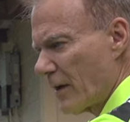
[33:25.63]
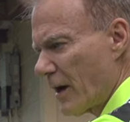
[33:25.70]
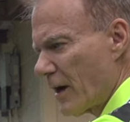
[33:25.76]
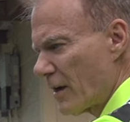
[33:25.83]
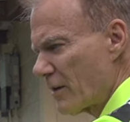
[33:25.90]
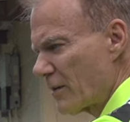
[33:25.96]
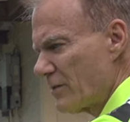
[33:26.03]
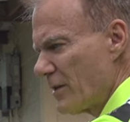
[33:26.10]

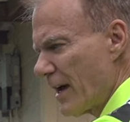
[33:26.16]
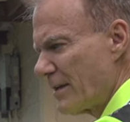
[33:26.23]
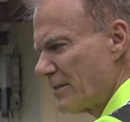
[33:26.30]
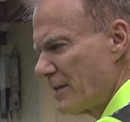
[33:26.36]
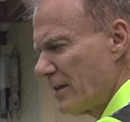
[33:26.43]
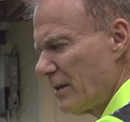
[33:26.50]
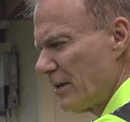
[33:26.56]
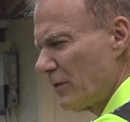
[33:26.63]

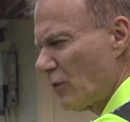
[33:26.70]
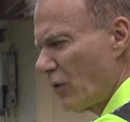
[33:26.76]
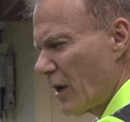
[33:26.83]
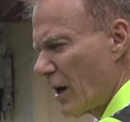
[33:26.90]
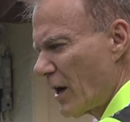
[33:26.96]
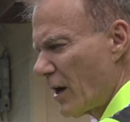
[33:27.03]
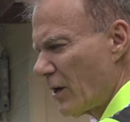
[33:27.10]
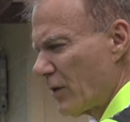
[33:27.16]
R19
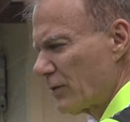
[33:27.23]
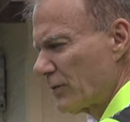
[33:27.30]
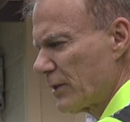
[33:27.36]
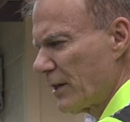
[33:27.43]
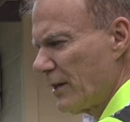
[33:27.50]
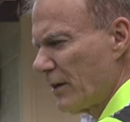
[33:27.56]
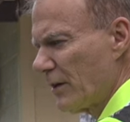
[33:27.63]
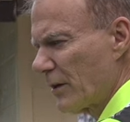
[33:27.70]
house
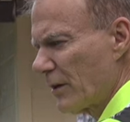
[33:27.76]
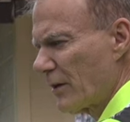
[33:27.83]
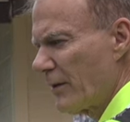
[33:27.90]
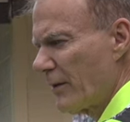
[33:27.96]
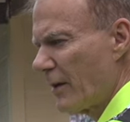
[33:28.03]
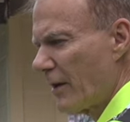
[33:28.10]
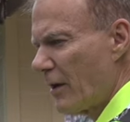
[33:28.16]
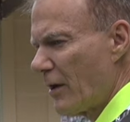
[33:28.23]
here.
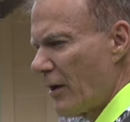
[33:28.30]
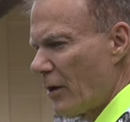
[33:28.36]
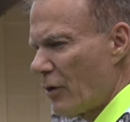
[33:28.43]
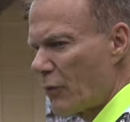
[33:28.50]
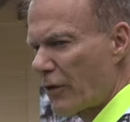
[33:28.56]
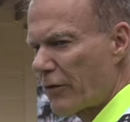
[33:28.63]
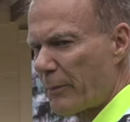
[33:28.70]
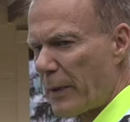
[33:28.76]

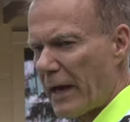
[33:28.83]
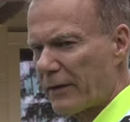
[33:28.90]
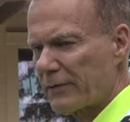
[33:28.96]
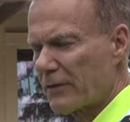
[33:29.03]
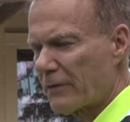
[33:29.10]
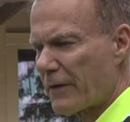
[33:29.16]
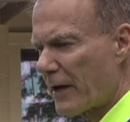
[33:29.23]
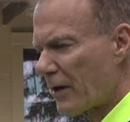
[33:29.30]
With
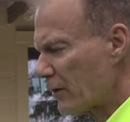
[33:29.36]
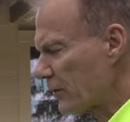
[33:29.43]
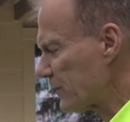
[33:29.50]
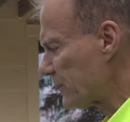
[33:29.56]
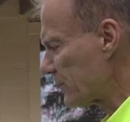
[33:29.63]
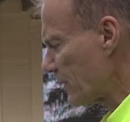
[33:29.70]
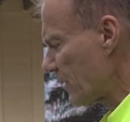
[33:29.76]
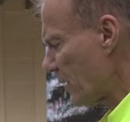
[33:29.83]
passive
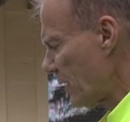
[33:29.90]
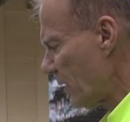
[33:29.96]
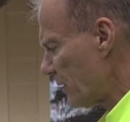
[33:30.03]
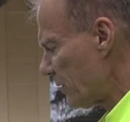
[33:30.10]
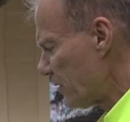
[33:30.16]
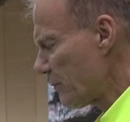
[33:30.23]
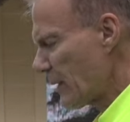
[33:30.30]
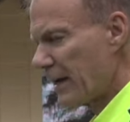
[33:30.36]
house,
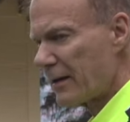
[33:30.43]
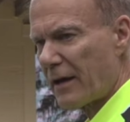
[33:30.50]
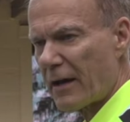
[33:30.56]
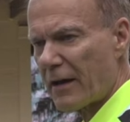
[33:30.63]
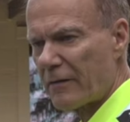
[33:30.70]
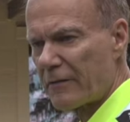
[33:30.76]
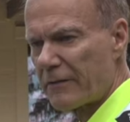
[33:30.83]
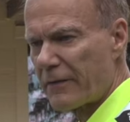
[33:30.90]
you might
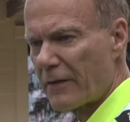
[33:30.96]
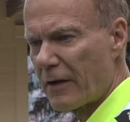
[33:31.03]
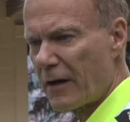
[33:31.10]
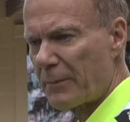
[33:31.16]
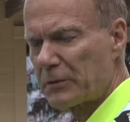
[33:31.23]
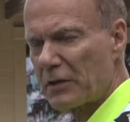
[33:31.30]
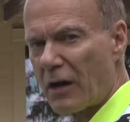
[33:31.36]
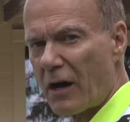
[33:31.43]
have
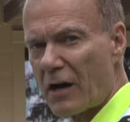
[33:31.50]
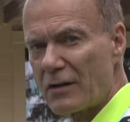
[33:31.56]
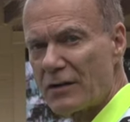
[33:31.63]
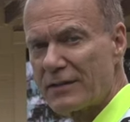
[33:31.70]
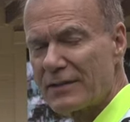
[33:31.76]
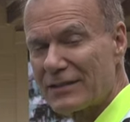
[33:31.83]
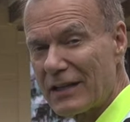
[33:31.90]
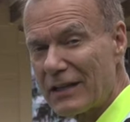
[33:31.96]
up to
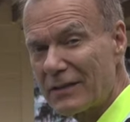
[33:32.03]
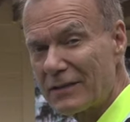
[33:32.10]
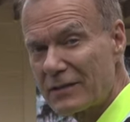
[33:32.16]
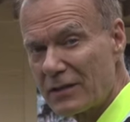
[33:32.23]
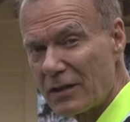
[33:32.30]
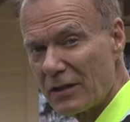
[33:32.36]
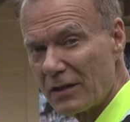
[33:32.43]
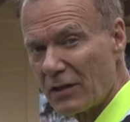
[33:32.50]

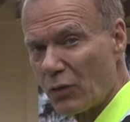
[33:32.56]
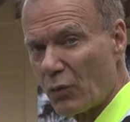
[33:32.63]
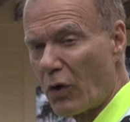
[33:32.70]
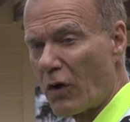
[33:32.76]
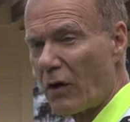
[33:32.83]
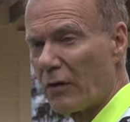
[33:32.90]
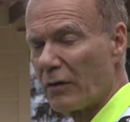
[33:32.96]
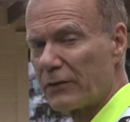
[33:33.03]
R60
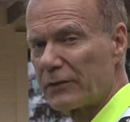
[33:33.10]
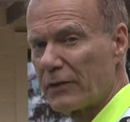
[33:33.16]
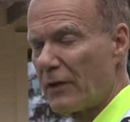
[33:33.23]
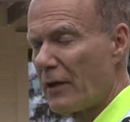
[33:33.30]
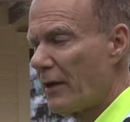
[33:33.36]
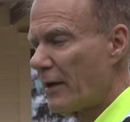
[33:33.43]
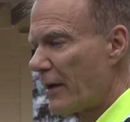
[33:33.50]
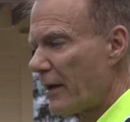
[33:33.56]
walls
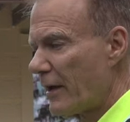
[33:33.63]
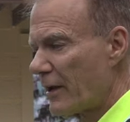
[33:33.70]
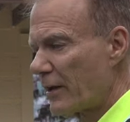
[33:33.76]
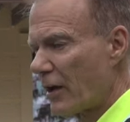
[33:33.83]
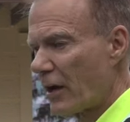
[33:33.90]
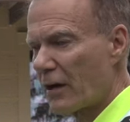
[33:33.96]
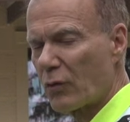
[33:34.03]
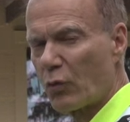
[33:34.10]

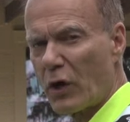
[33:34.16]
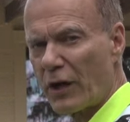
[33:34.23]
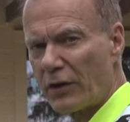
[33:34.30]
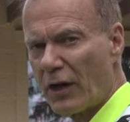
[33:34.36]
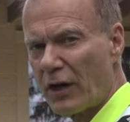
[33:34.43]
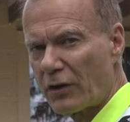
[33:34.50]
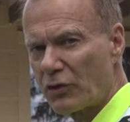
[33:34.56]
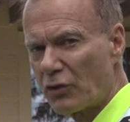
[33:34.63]
and
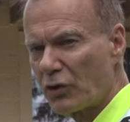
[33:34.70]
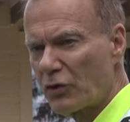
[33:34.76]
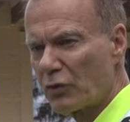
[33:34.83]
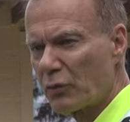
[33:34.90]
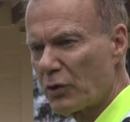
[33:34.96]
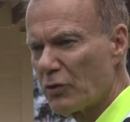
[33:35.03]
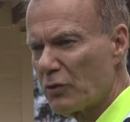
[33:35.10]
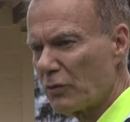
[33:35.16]
R100
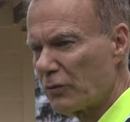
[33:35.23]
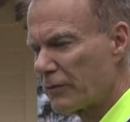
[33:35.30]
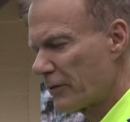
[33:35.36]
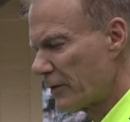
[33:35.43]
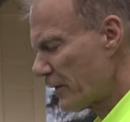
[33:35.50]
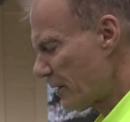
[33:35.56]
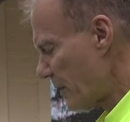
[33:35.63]
roof.